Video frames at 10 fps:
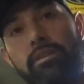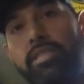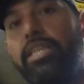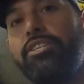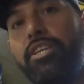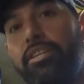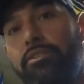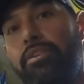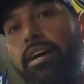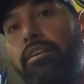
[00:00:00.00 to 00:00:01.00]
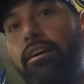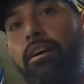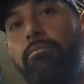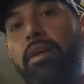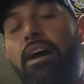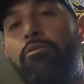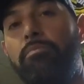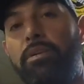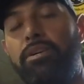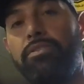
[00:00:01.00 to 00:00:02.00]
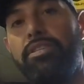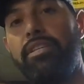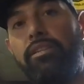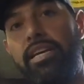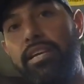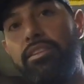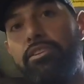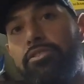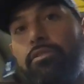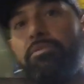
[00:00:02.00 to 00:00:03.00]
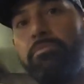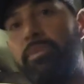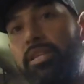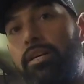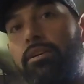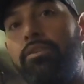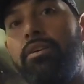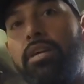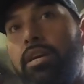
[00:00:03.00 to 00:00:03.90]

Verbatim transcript: T G canoe dot com. I will post the link in the description below.